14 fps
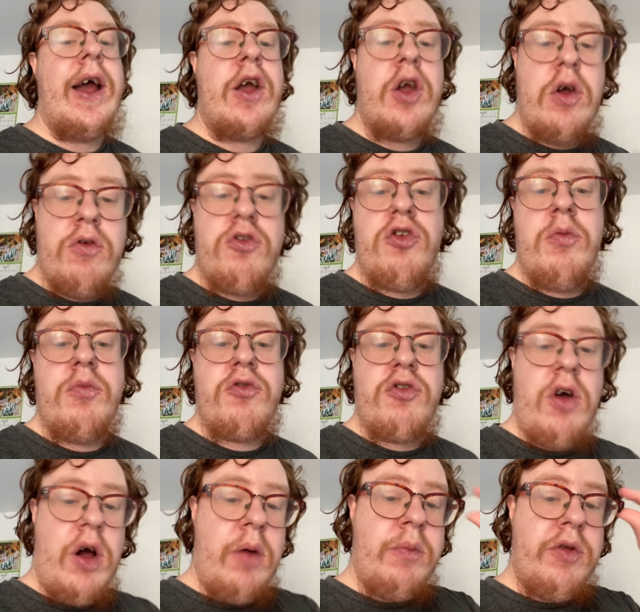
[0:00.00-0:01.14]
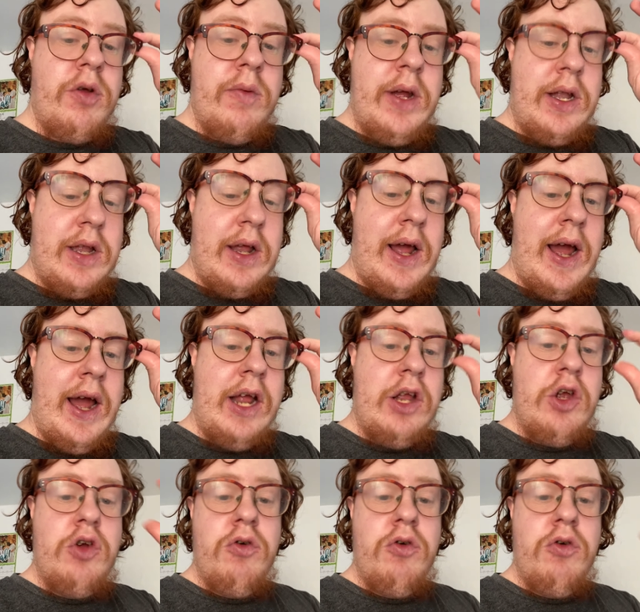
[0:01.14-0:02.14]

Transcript: Get, subscribe to it, and